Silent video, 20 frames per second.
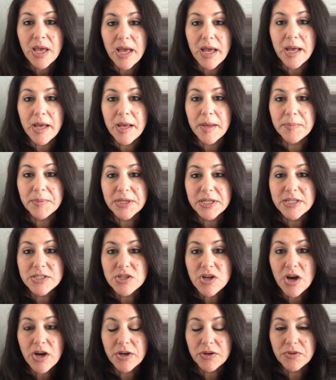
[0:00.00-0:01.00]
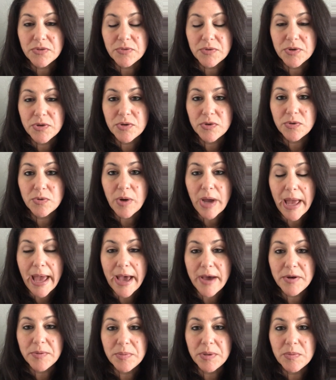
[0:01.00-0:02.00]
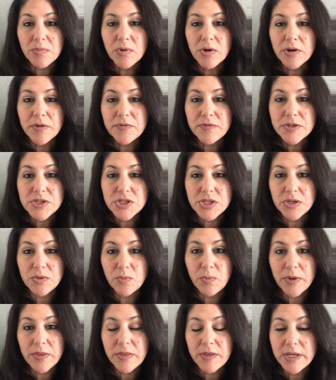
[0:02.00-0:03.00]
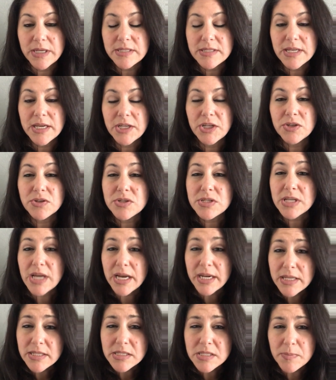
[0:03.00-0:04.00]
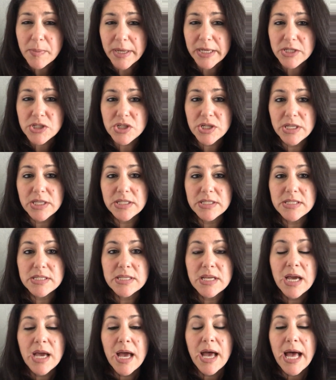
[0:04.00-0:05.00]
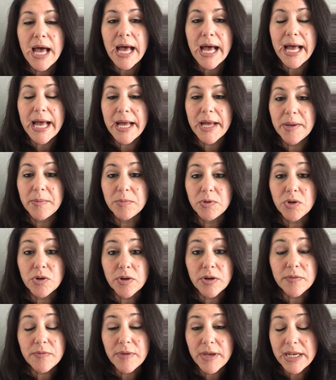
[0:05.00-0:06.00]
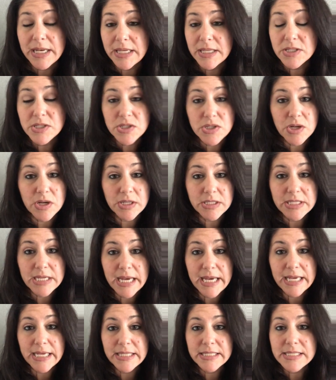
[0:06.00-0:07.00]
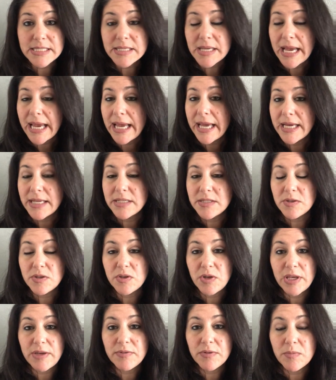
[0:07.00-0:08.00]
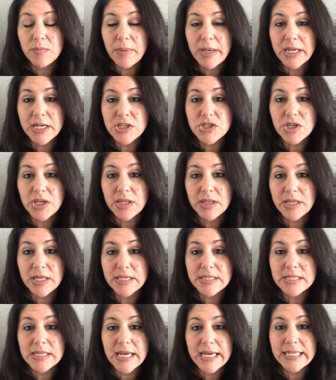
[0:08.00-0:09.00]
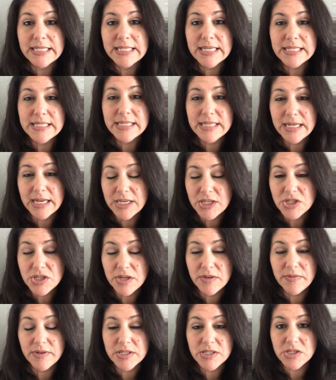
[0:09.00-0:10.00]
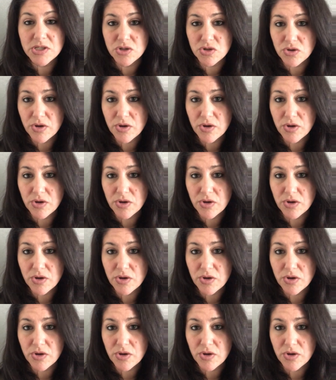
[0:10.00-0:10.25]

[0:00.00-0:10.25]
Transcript: I'm going to talk through how to be more efficient with things like your site inspections, your event install days, and even managing things like destination events and